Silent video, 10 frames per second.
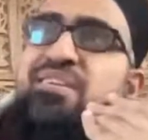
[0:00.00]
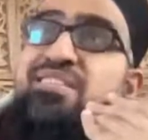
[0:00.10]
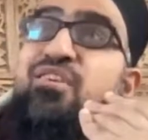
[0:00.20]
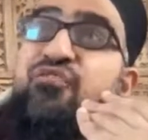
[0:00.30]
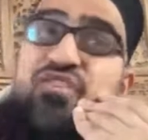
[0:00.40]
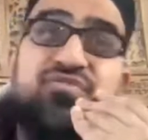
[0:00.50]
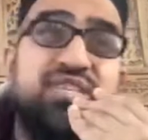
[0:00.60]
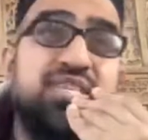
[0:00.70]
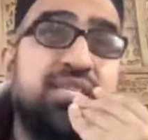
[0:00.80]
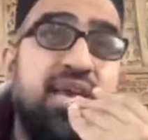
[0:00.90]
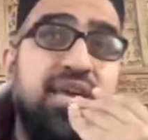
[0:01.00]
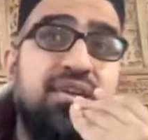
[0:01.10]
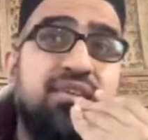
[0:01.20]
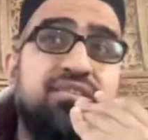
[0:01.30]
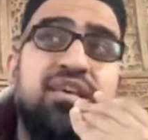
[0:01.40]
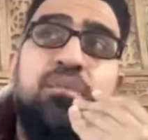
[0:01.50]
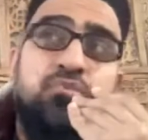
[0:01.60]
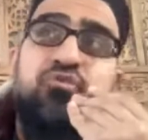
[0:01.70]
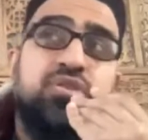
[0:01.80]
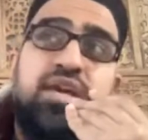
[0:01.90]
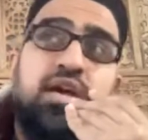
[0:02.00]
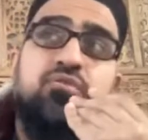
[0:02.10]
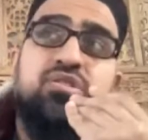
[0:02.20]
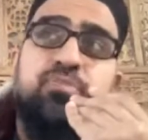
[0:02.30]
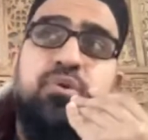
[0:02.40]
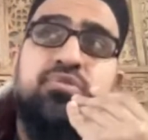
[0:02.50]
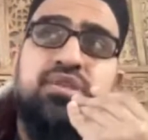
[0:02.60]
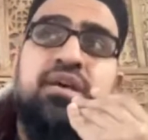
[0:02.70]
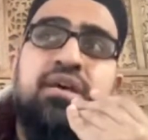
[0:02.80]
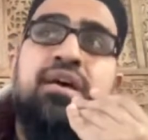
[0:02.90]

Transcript: These are 50 days before they get a response.